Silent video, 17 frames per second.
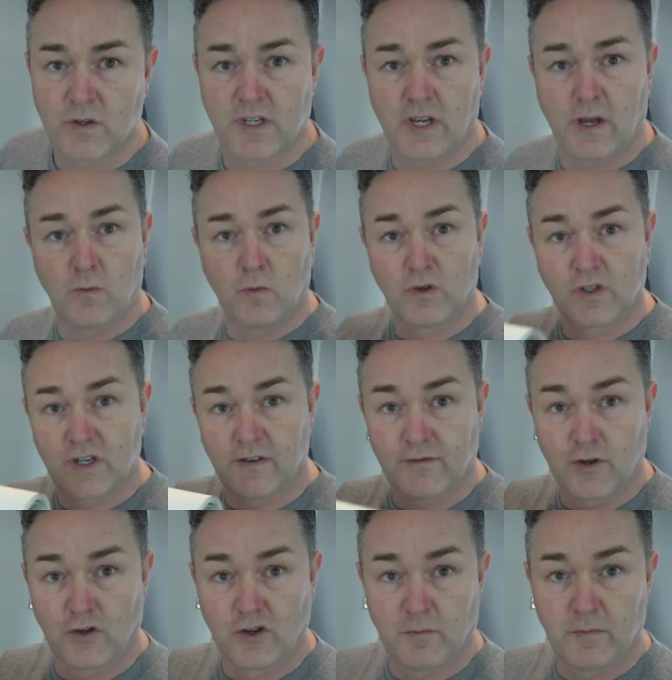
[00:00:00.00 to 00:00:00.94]
So once
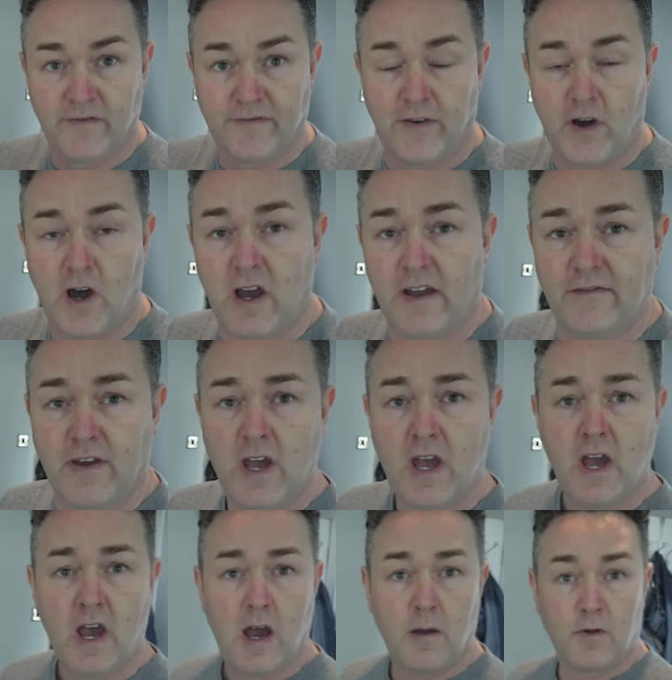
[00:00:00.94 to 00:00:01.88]
I've done number 5,
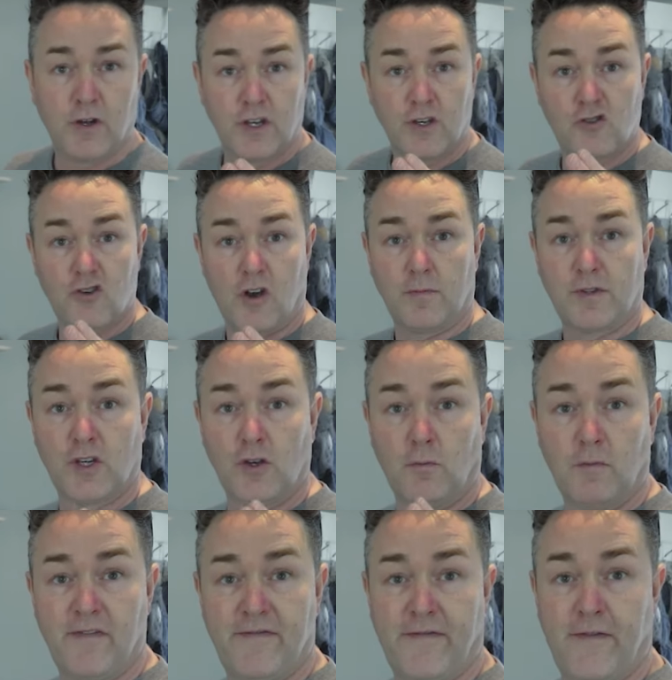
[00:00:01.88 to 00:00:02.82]
I'm going to drop to
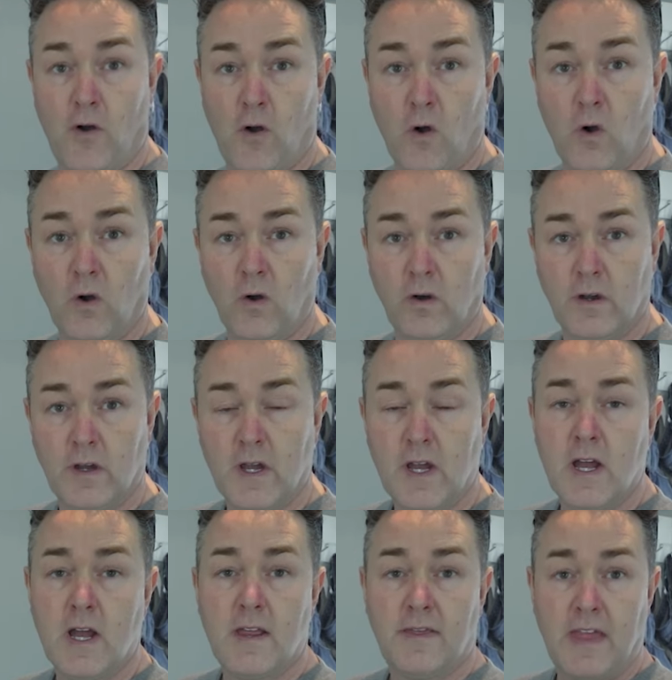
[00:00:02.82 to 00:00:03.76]
number 4,
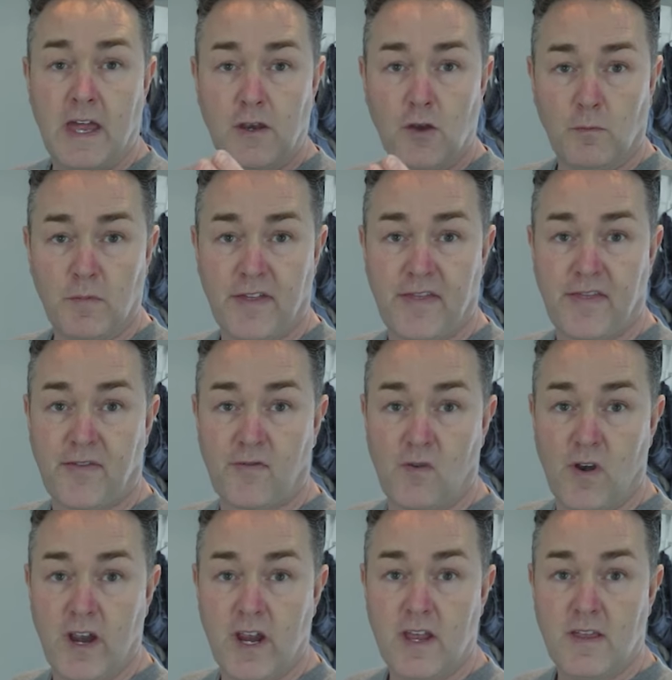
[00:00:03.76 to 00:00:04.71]
then number
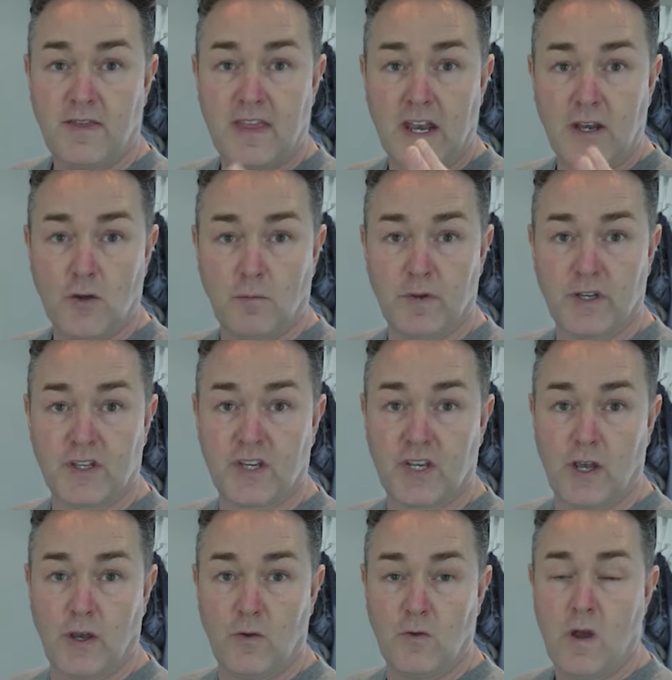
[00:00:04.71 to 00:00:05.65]
3, then number
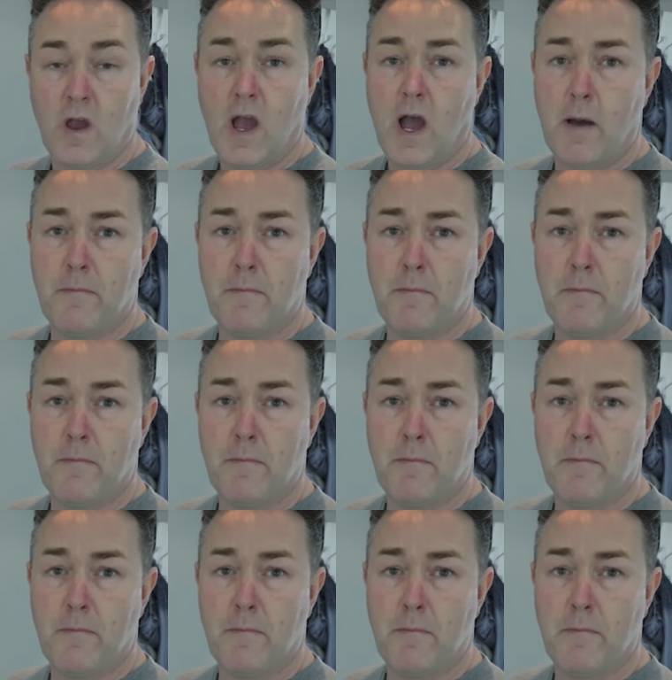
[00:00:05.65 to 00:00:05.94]
2.